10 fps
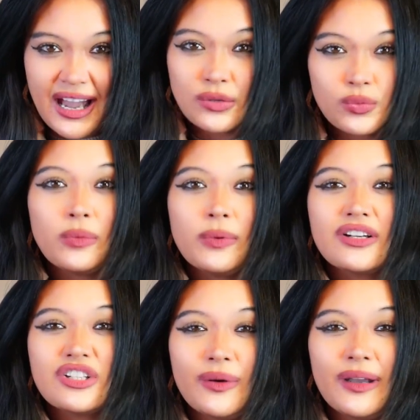So what we are
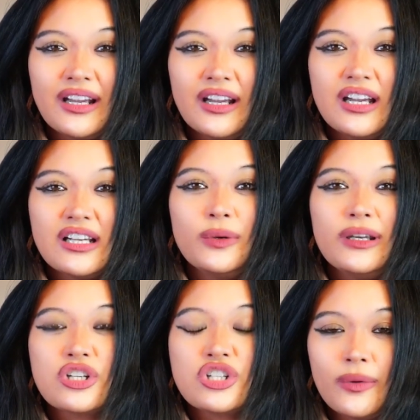doing is we
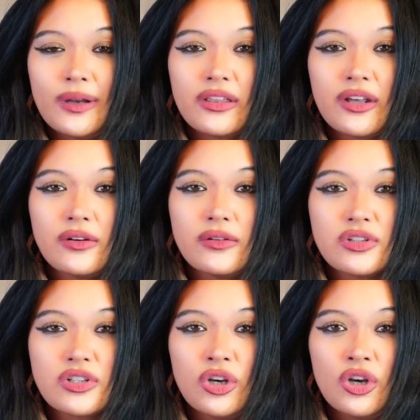are showing
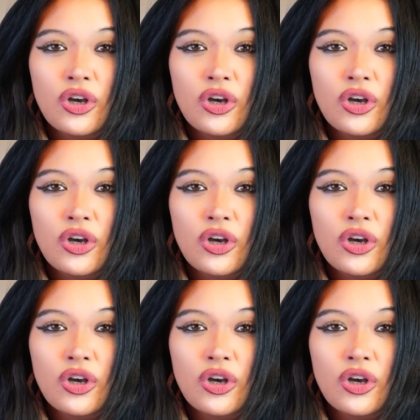those